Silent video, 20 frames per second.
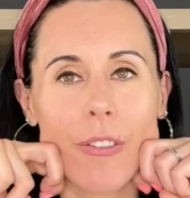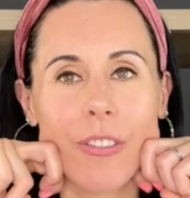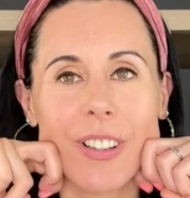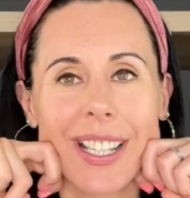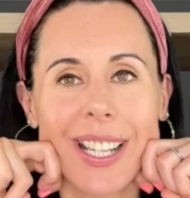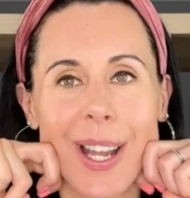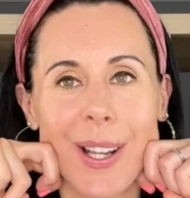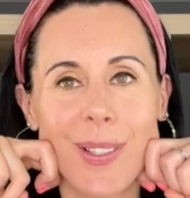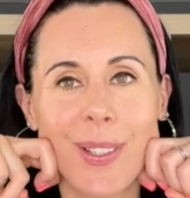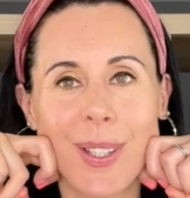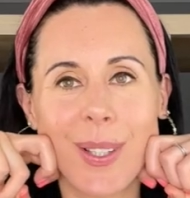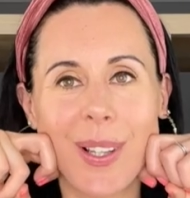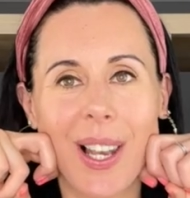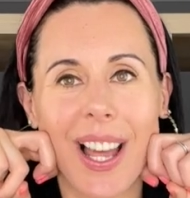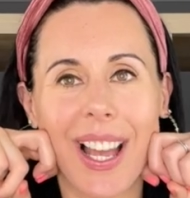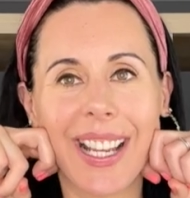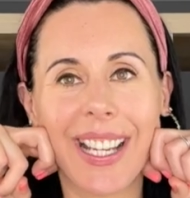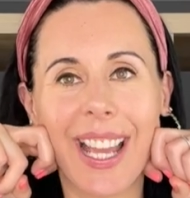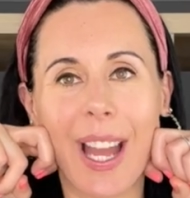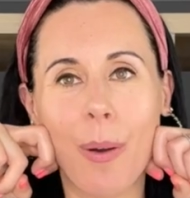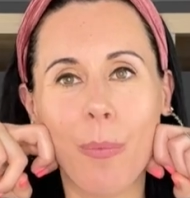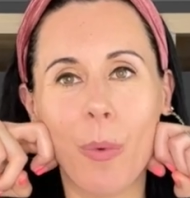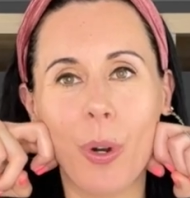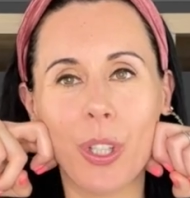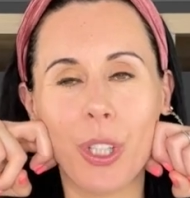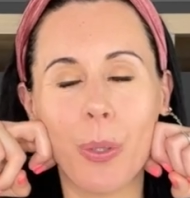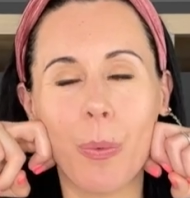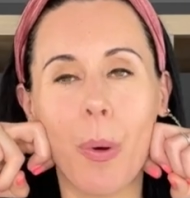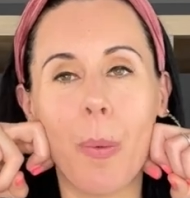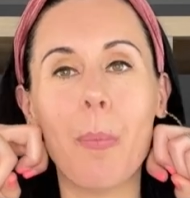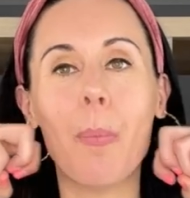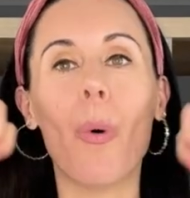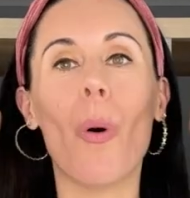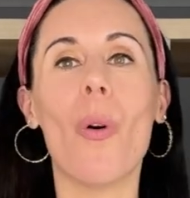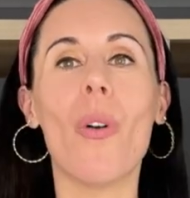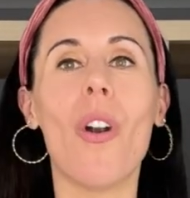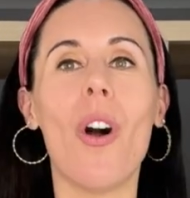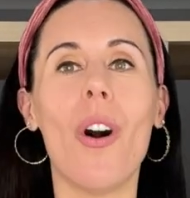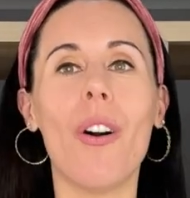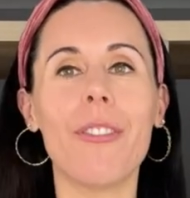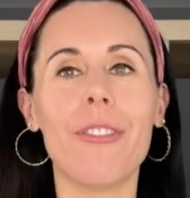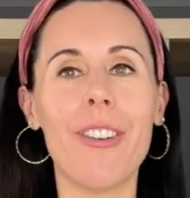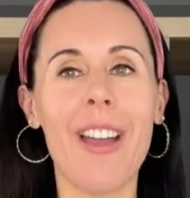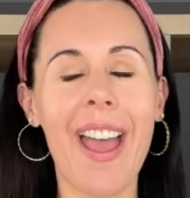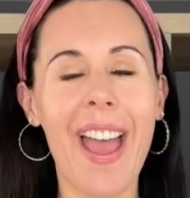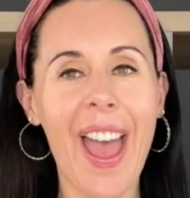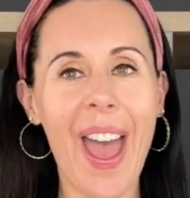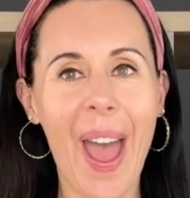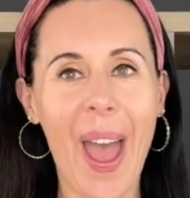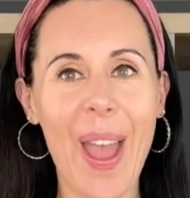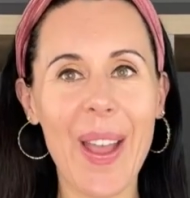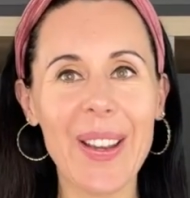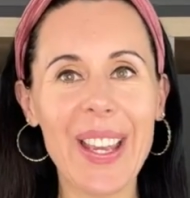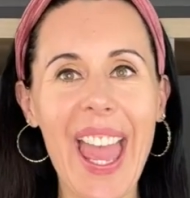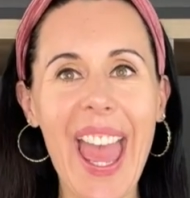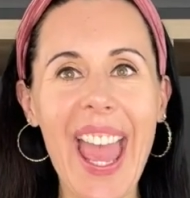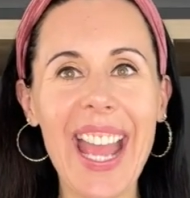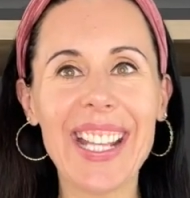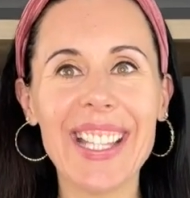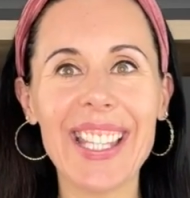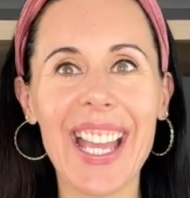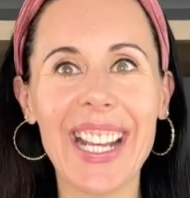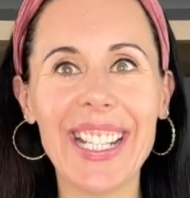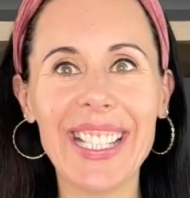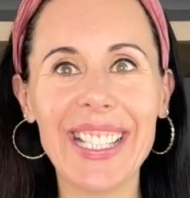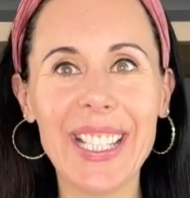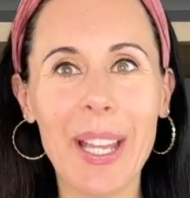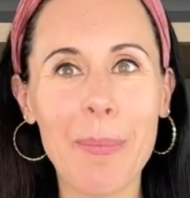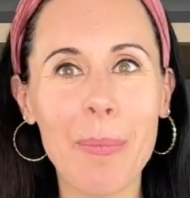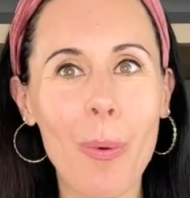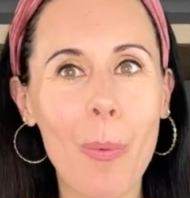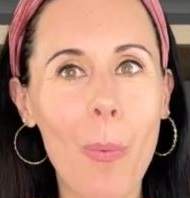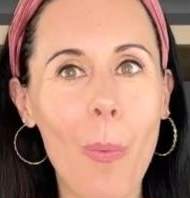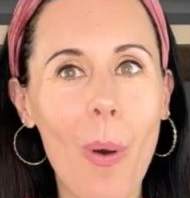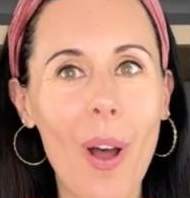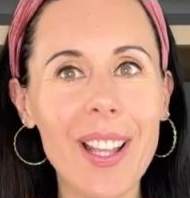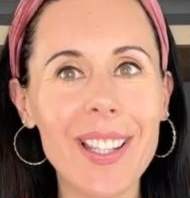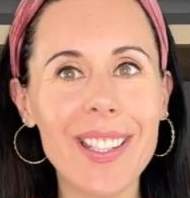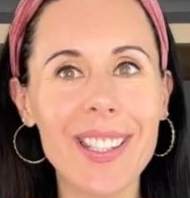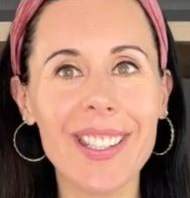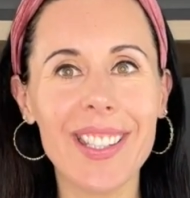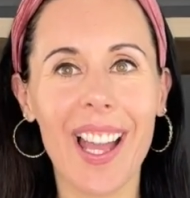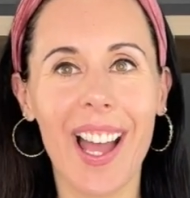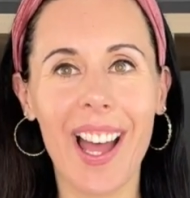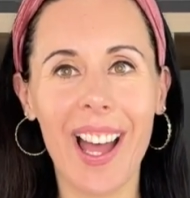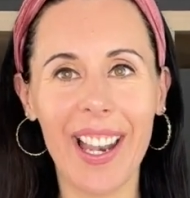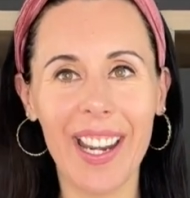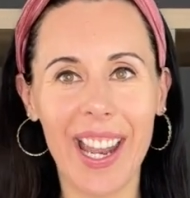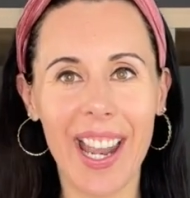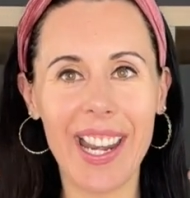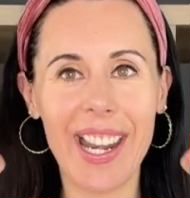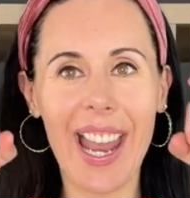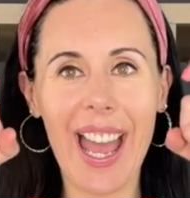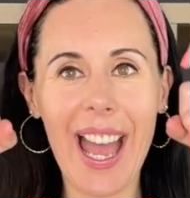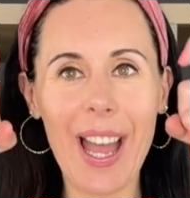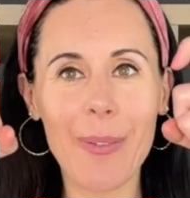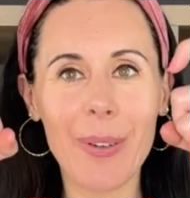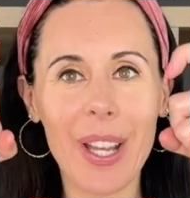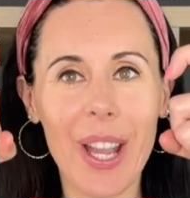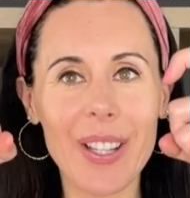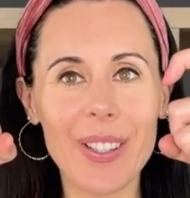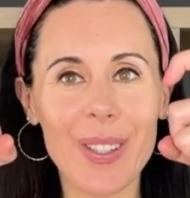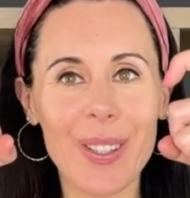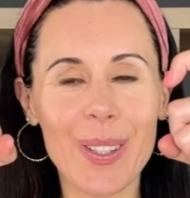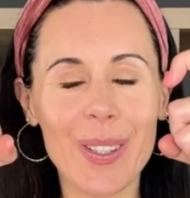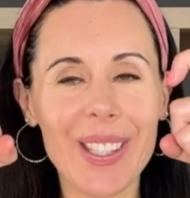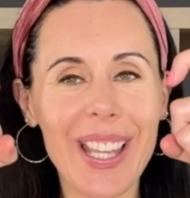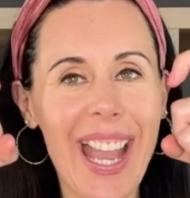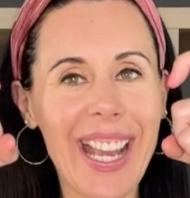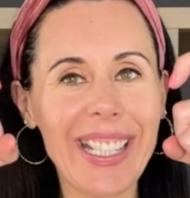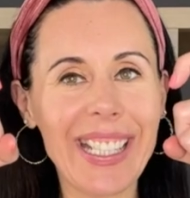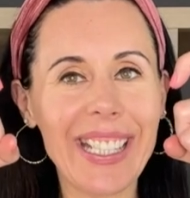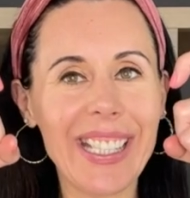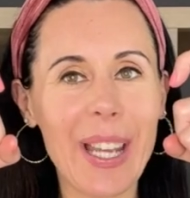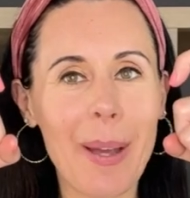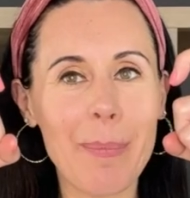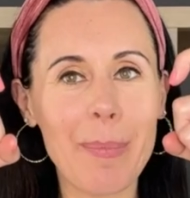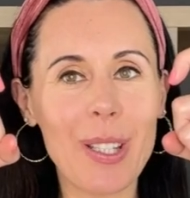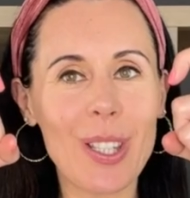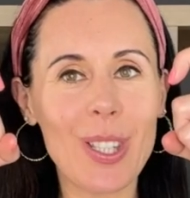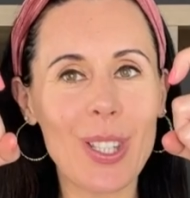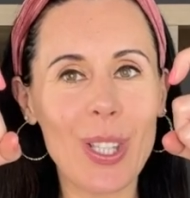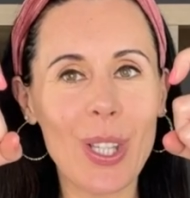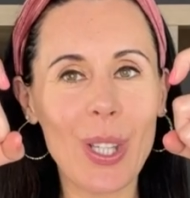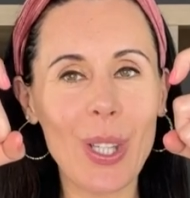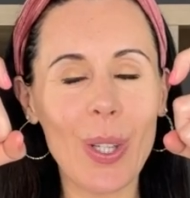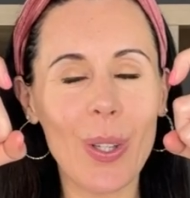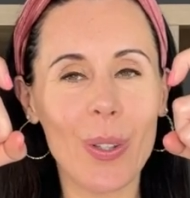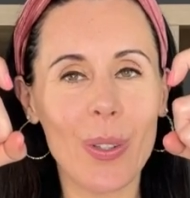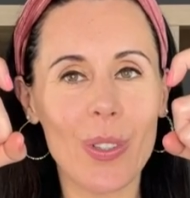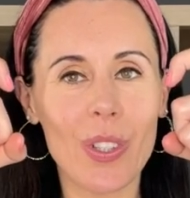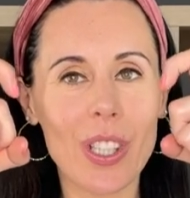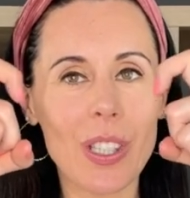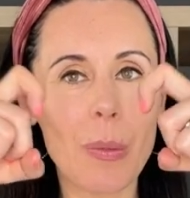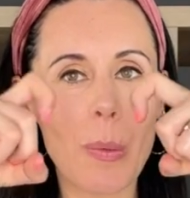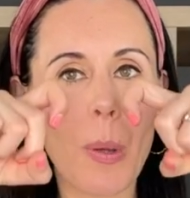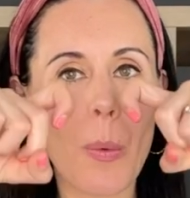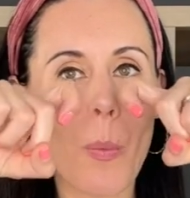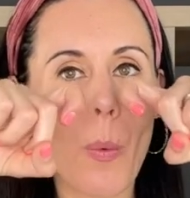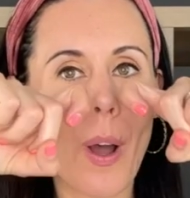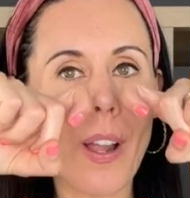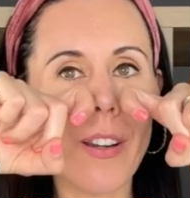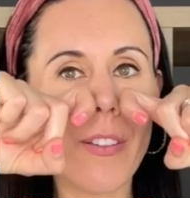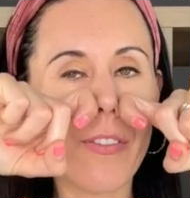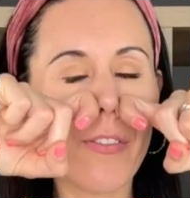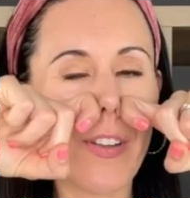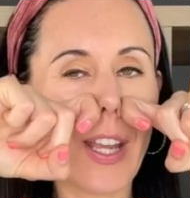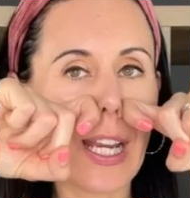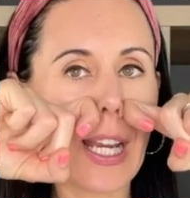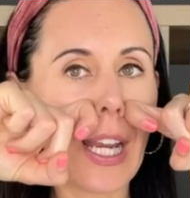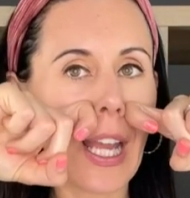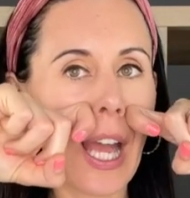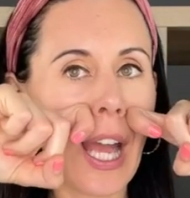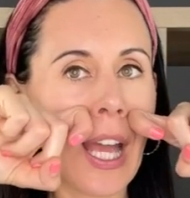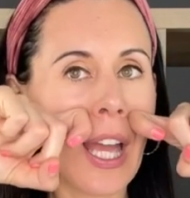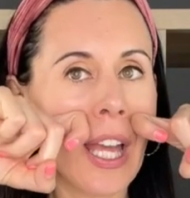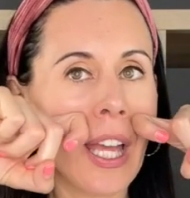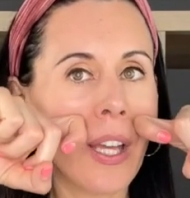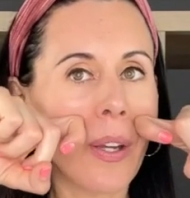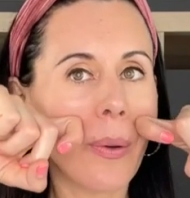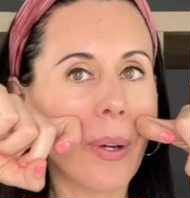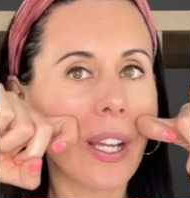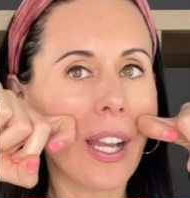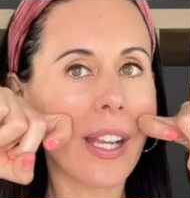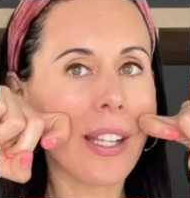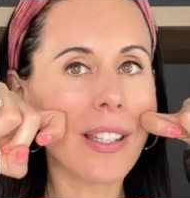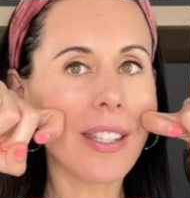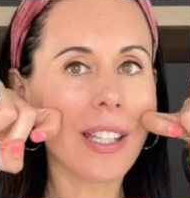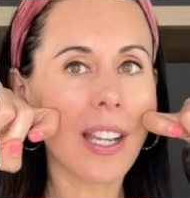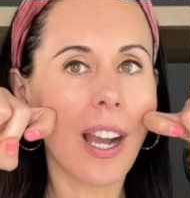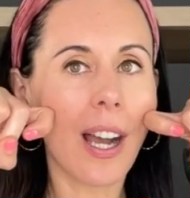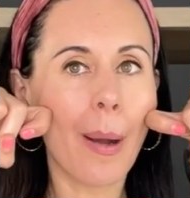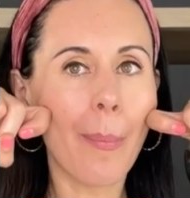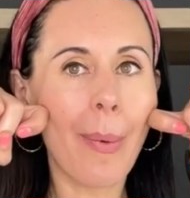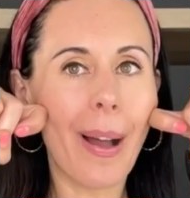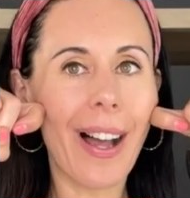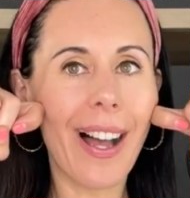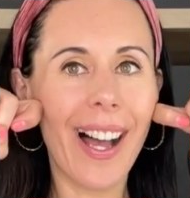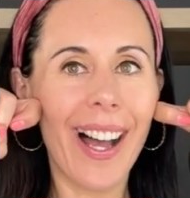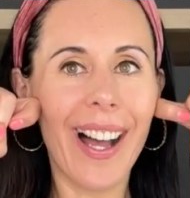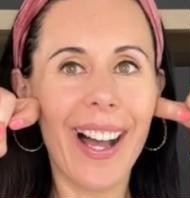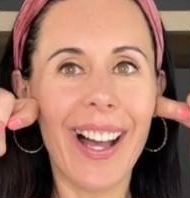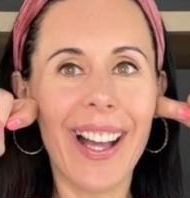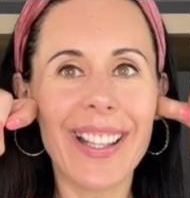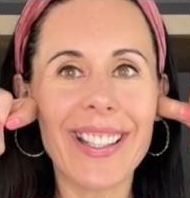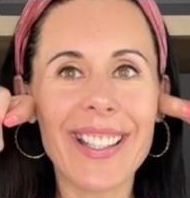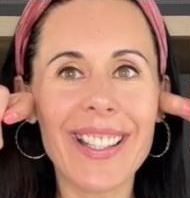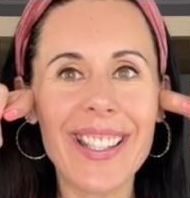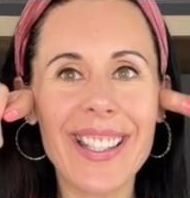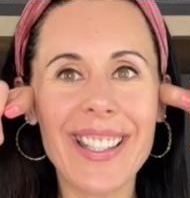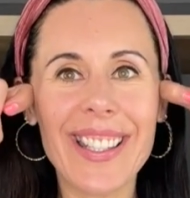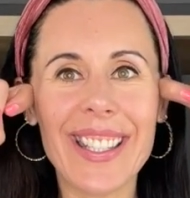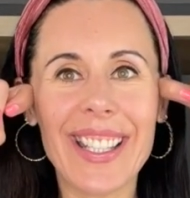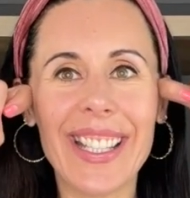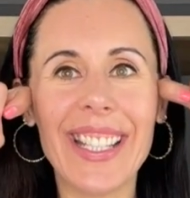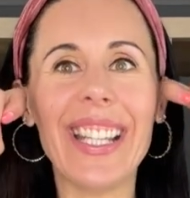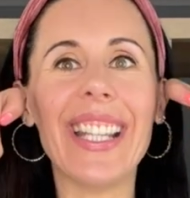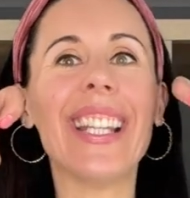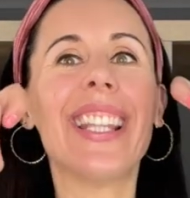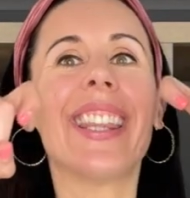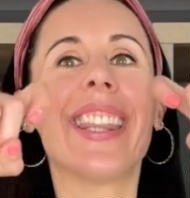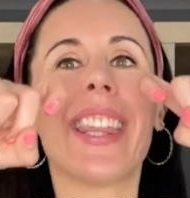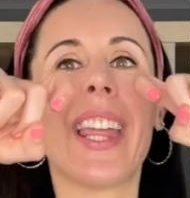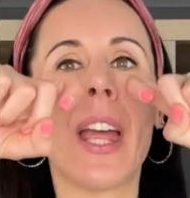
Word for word: videos you like and what you want more of. Okay, technique number one done. Now we're going to do technique number two. Just with one finger, we're going to come underneath